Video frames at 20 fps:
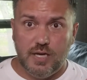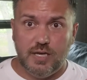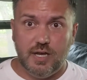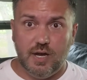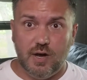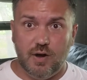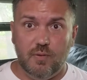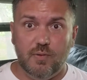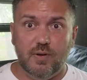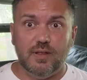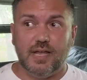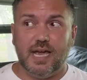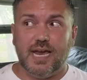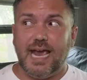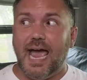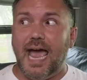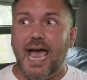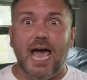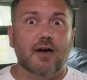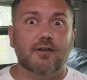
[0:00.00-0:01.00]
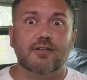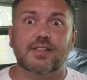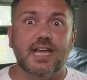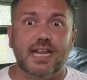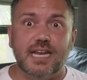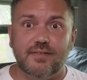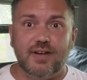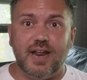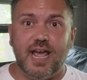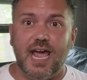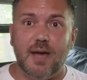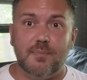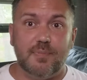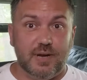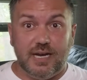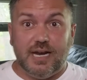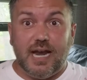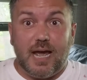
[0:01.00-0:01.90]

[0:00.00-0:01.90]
you know like how did even happen